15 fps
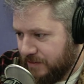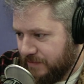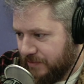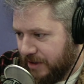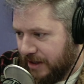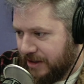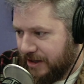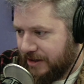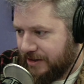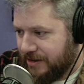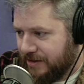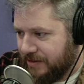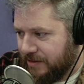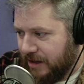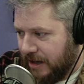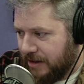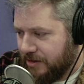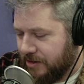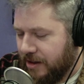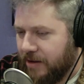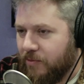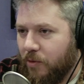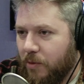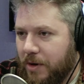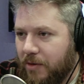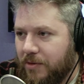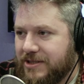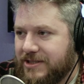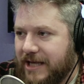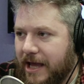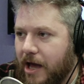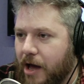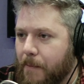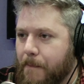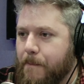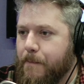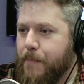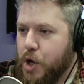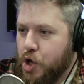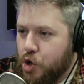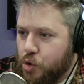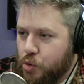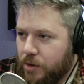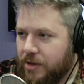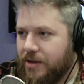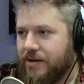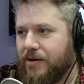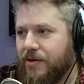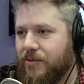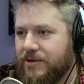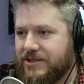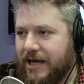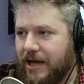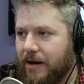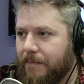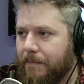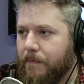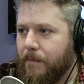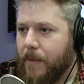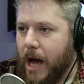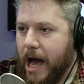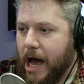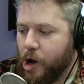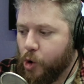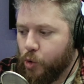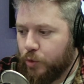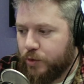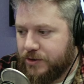And then, they're like, well, we don't really say a boot. We say about.